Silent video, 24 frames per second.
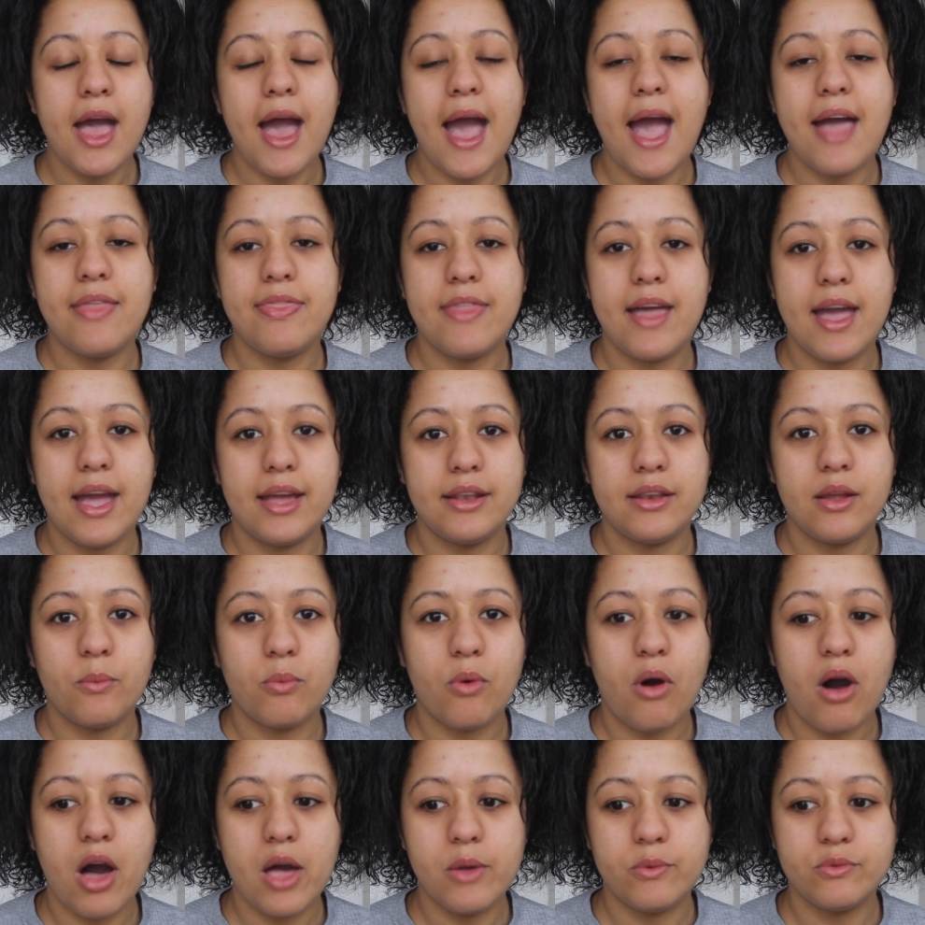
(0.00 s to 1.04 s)
and then
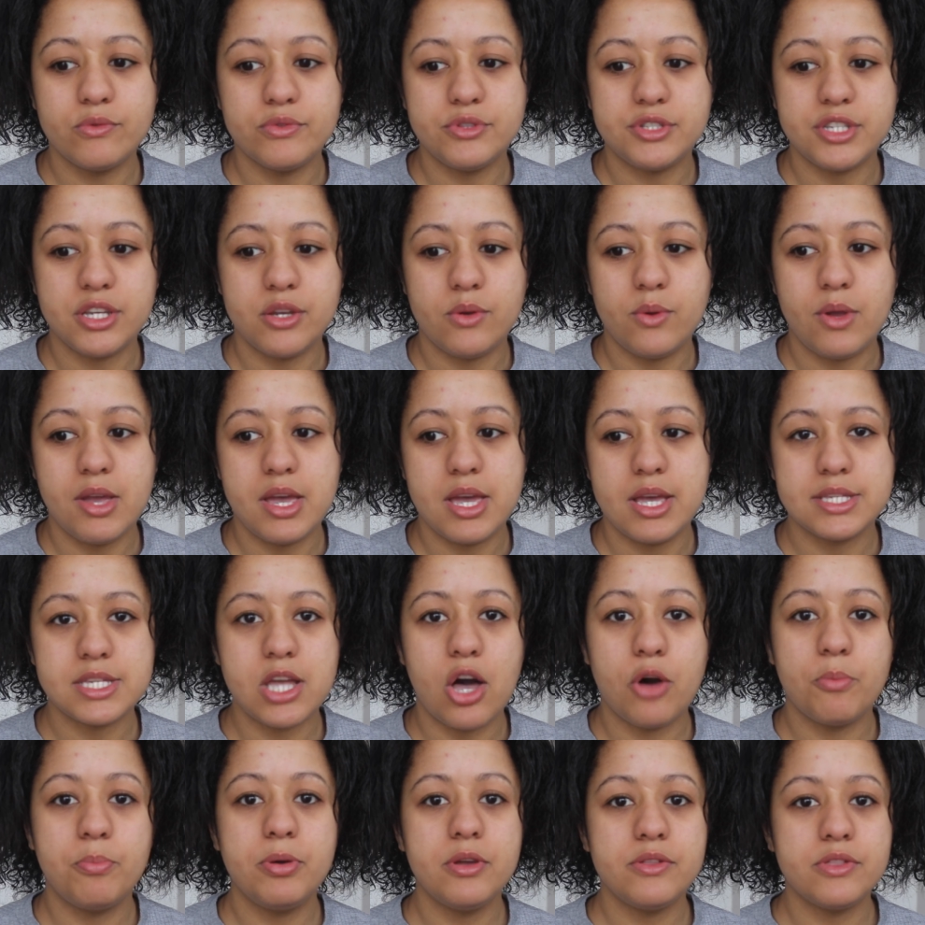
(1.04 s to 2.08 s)
what I will do is
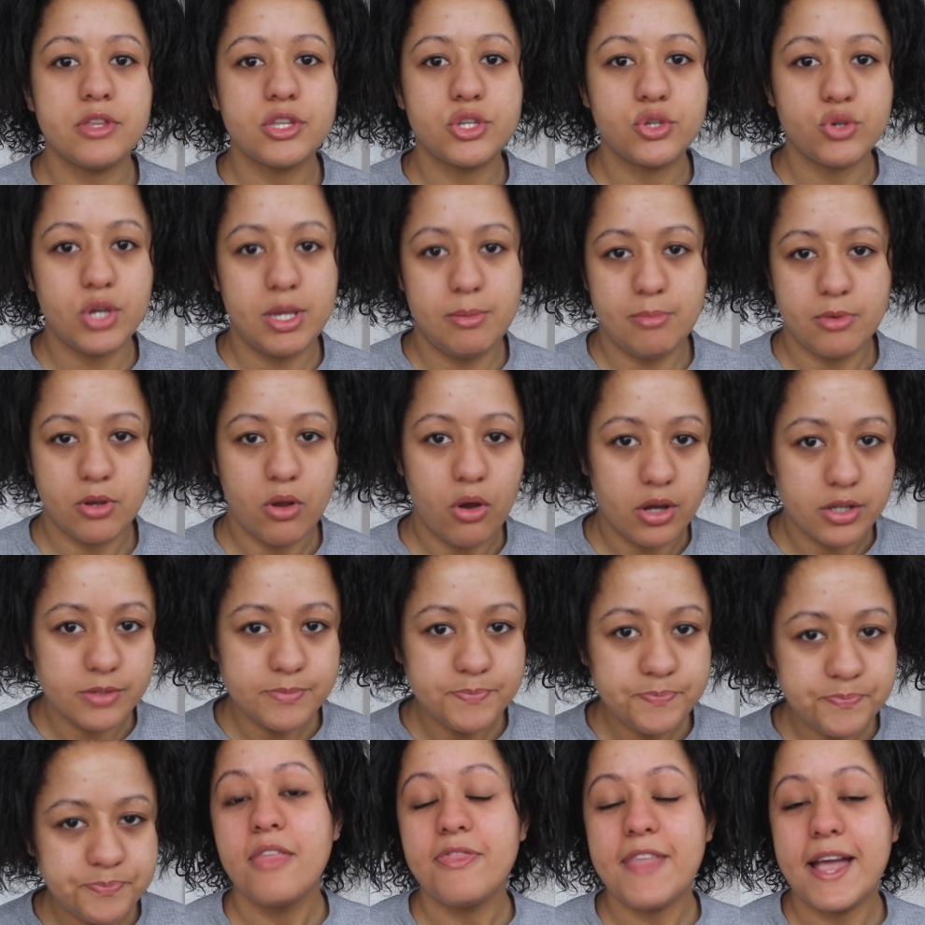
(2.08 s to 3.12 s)
I'll put the treatment
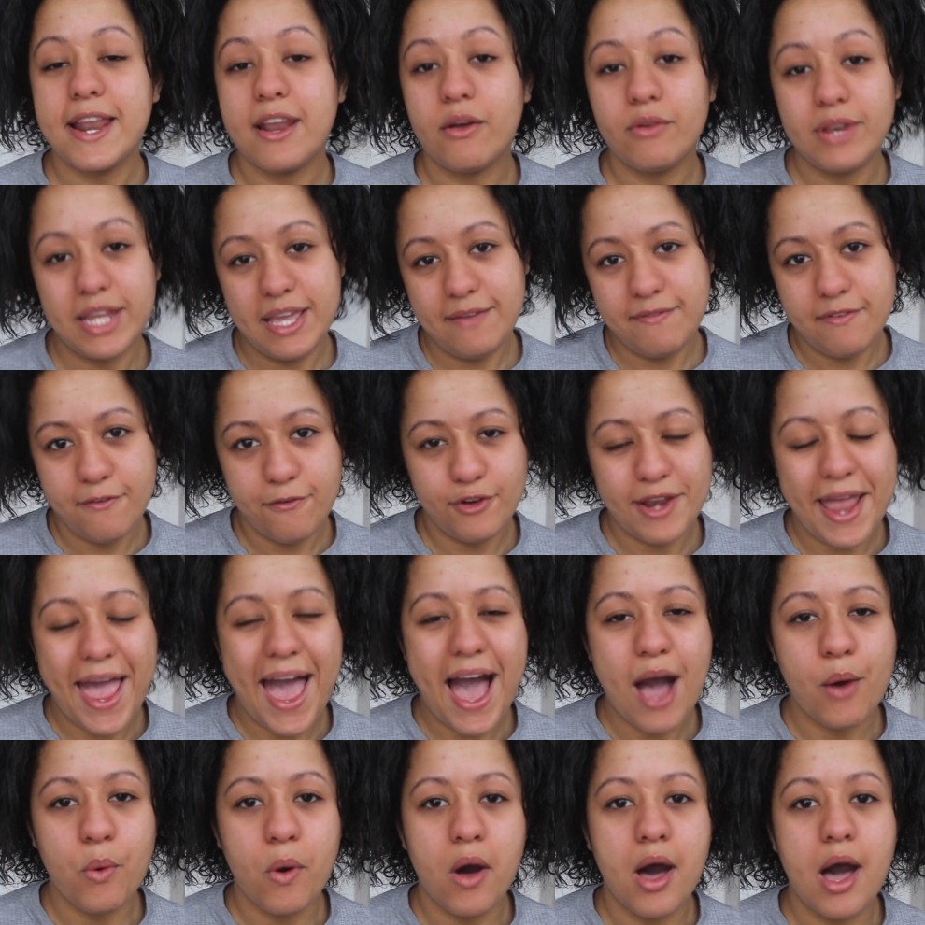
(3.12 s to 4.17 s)
on, then I'll leave it for an
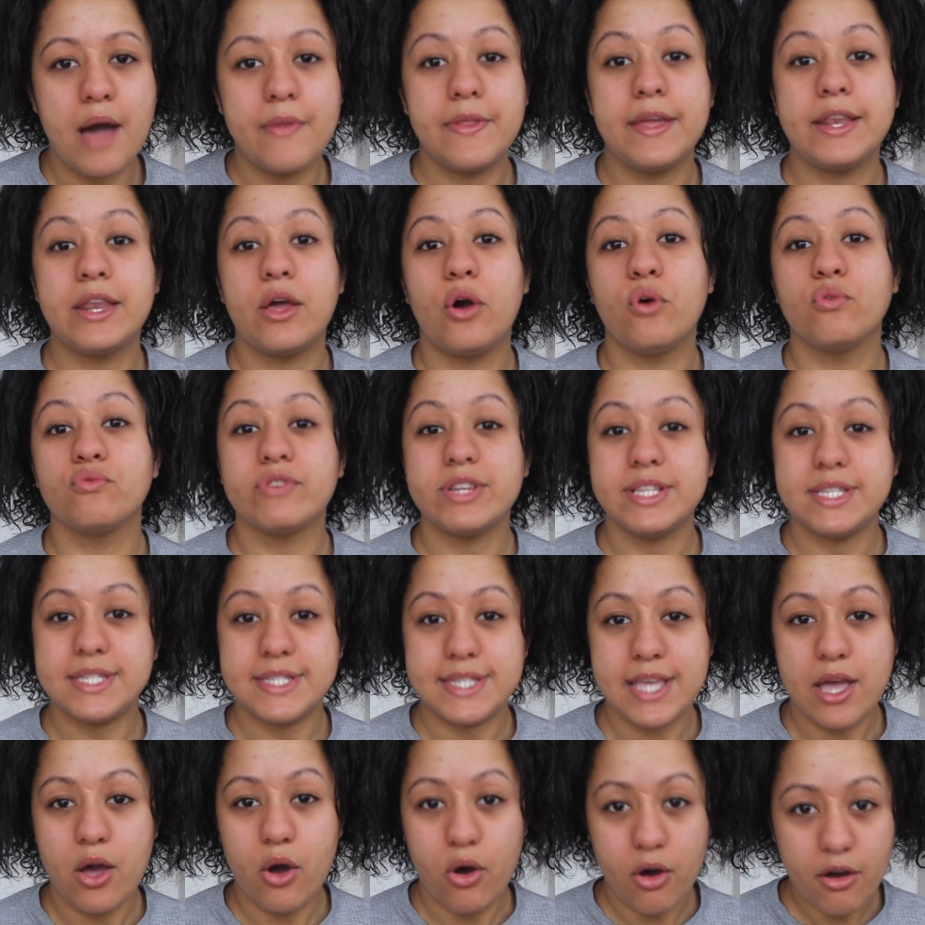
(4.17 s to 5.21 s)
hour, and then I'll
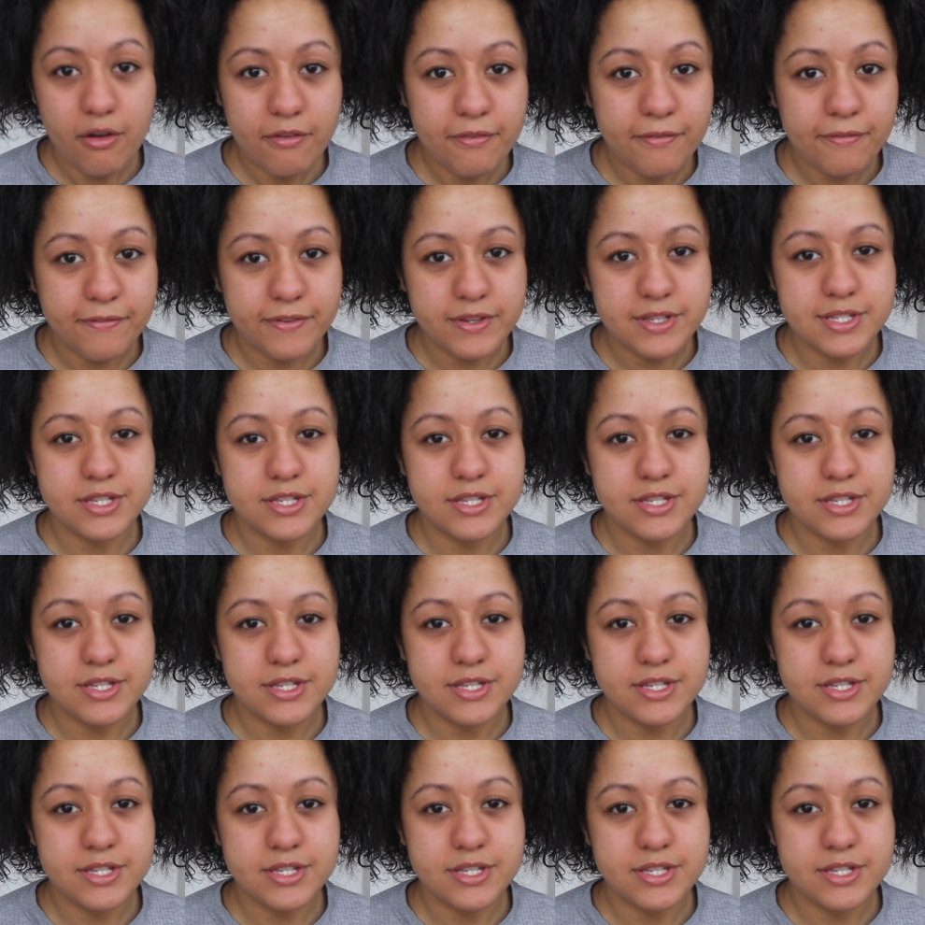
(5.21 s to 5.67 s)
rinse it off.